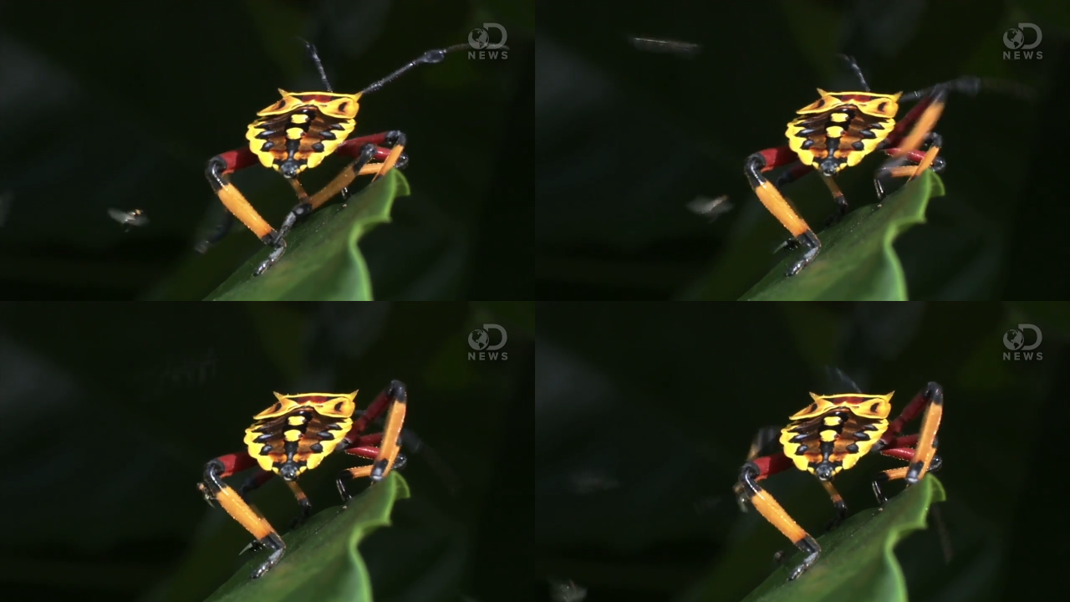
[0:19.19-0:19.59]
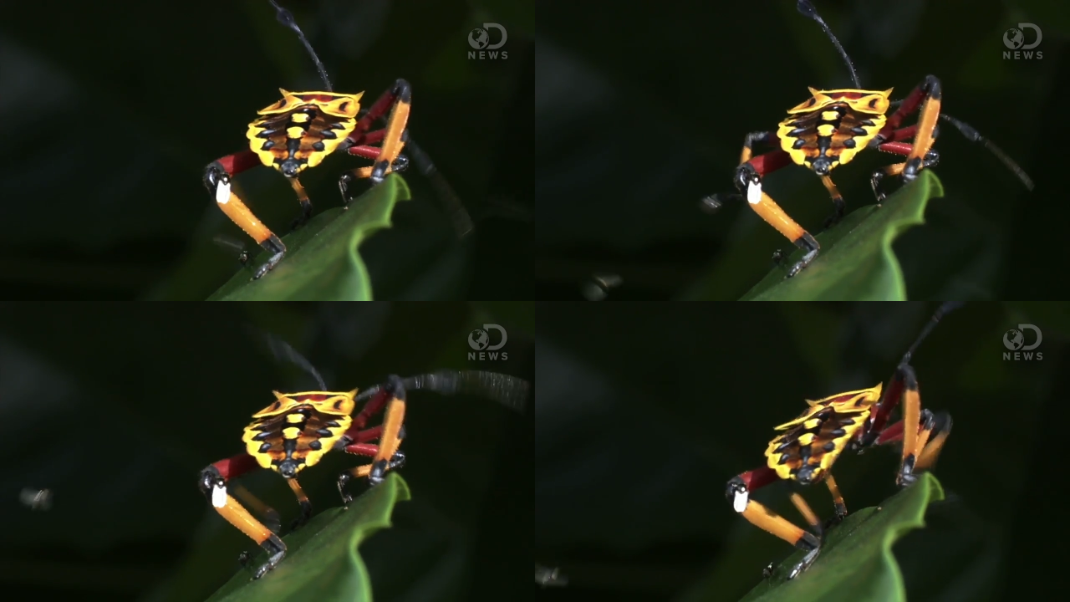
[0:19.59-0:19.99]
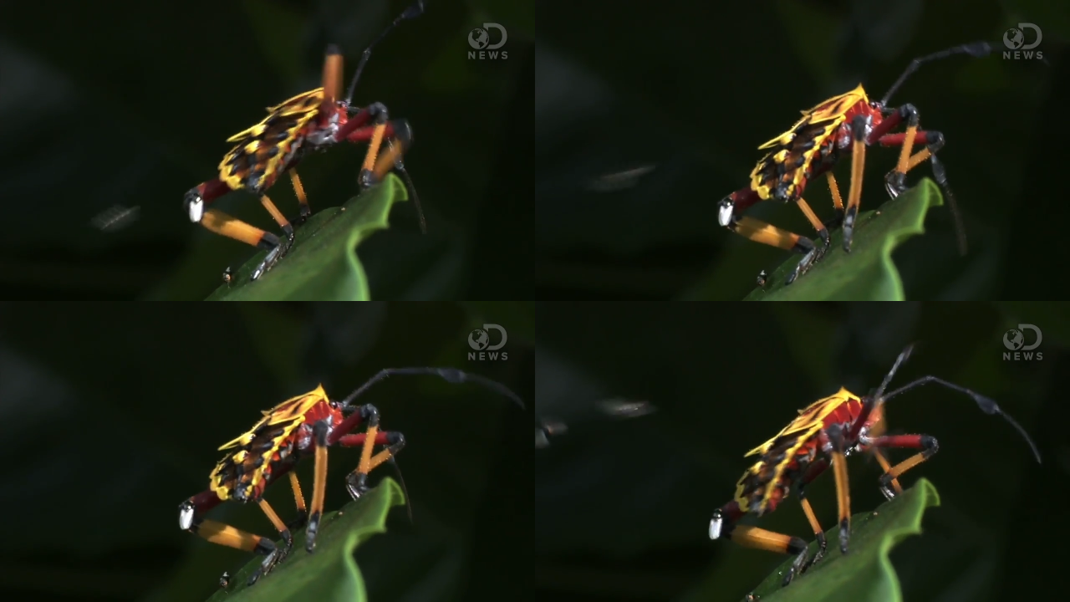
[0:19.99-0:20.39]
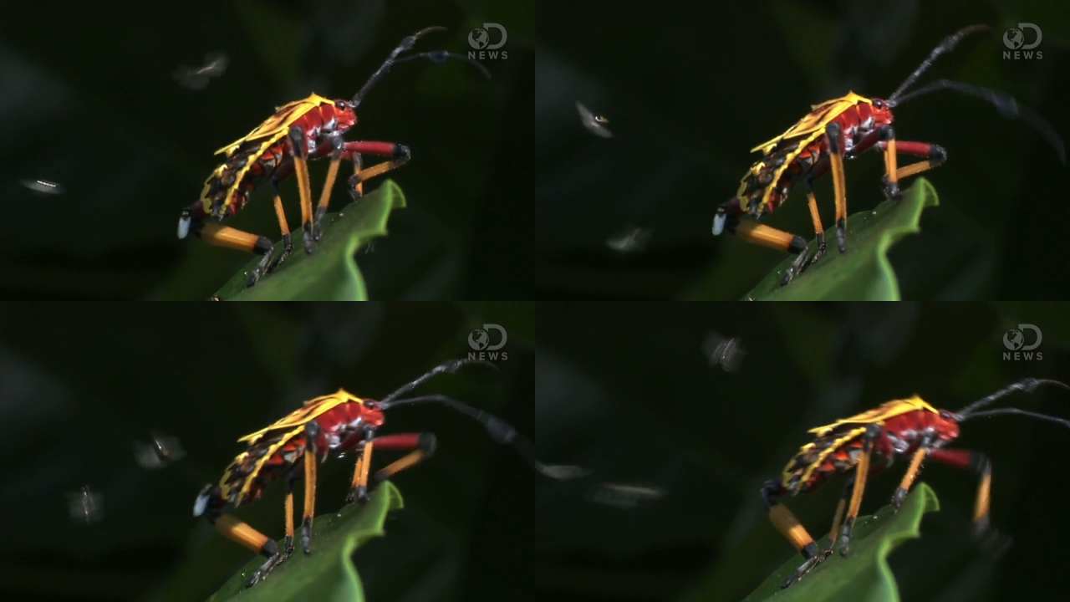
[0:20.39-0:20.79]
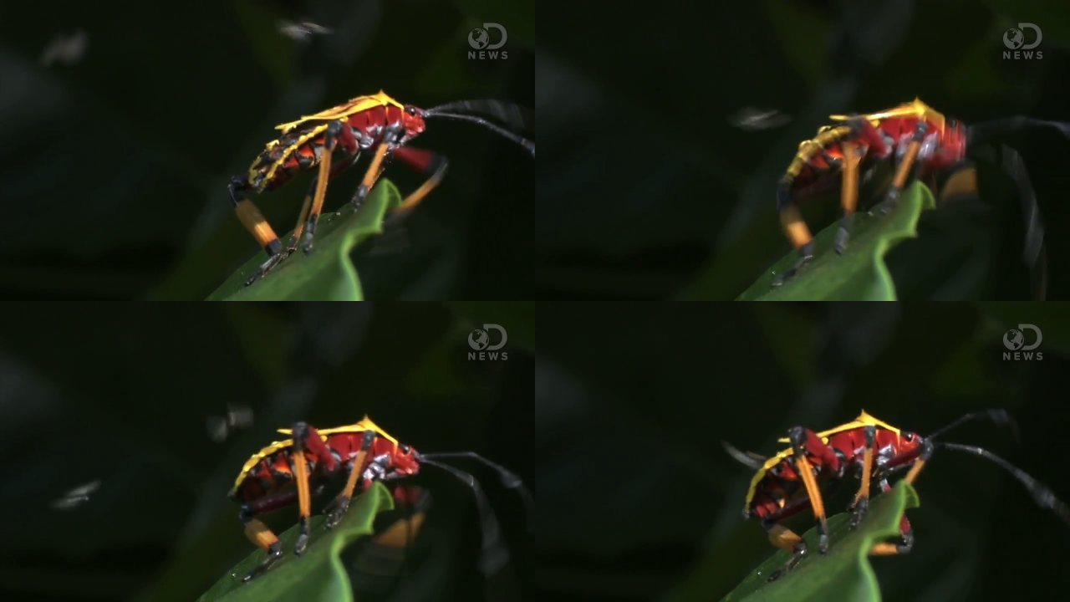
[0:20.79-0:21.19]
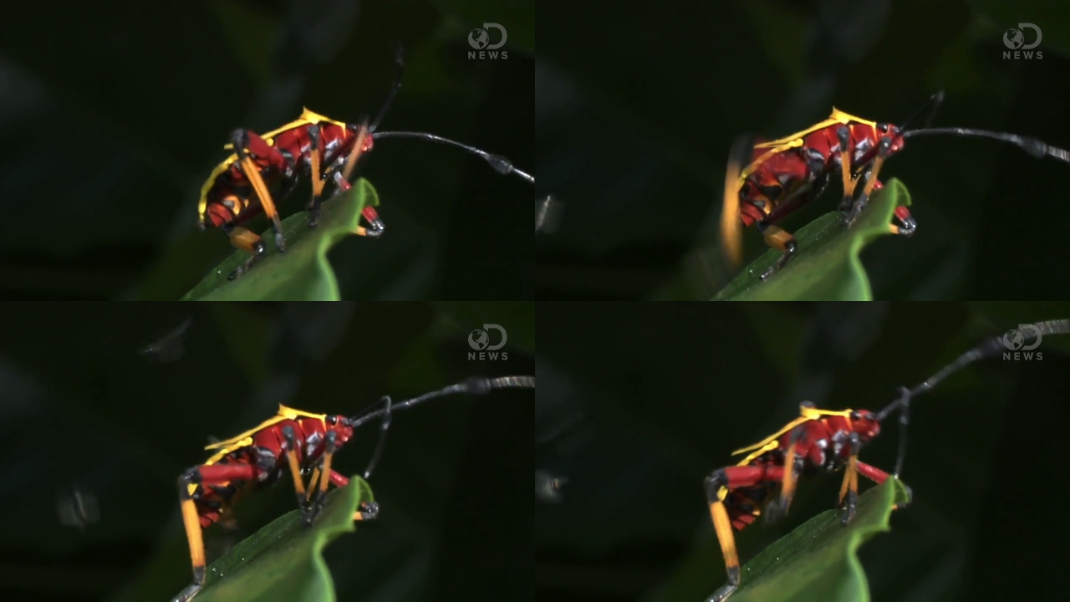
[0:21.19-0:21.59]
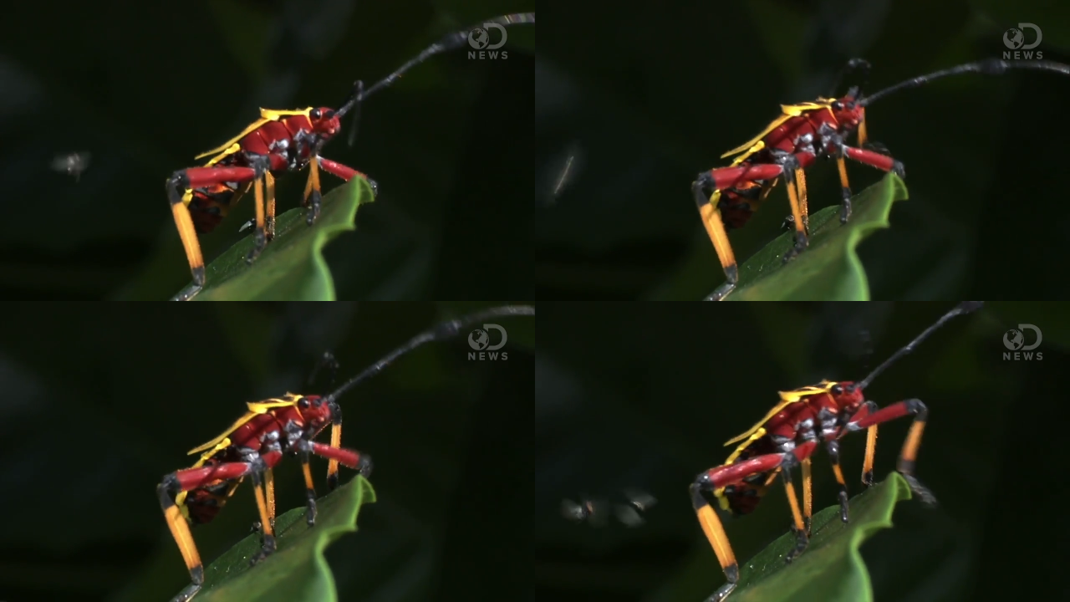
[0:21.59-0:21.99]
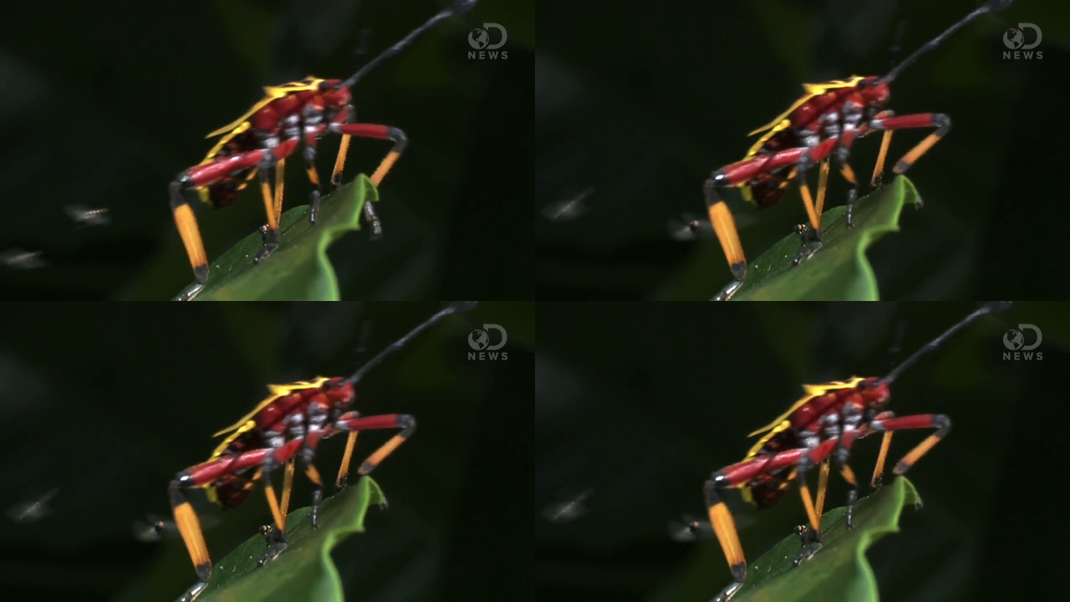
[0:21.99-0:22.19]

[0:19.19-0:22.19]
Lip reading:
No face is visible, so there are no lips to read.